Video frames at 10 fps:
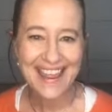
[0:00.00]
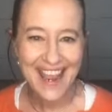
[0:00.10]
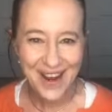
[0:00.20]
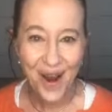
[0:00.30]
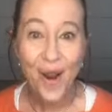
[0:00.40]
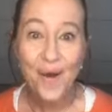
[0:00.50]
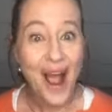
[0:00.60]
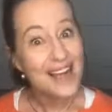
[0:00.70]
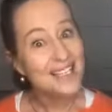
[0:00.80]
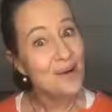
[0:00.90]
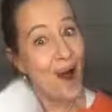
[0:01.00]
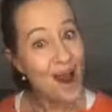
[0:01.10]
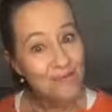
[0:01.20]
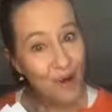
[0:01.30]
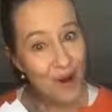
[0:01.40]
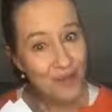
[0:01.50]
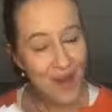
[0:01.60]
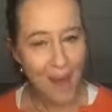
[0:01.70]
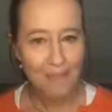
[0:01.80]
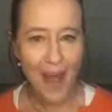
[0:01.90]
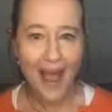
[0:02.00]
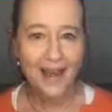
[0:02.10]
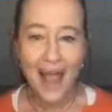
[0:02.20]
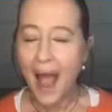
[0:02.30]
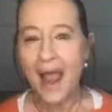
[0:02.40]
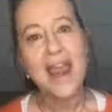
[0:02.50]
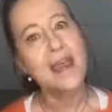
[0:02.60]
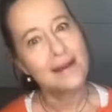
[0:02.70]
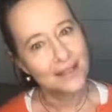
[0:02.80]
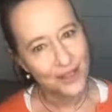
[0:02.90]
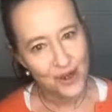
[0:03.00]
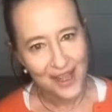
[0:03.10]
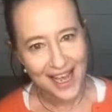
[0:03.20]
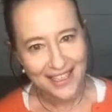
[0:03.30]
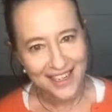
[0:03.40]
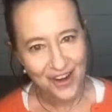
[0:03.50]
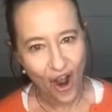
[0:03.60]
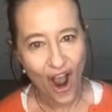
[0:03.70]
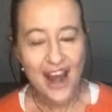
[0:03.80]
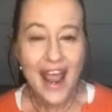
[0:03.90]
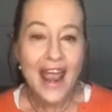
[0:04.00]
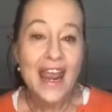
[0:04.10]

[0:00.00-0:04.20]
There you go. So I wrote that back in 2009.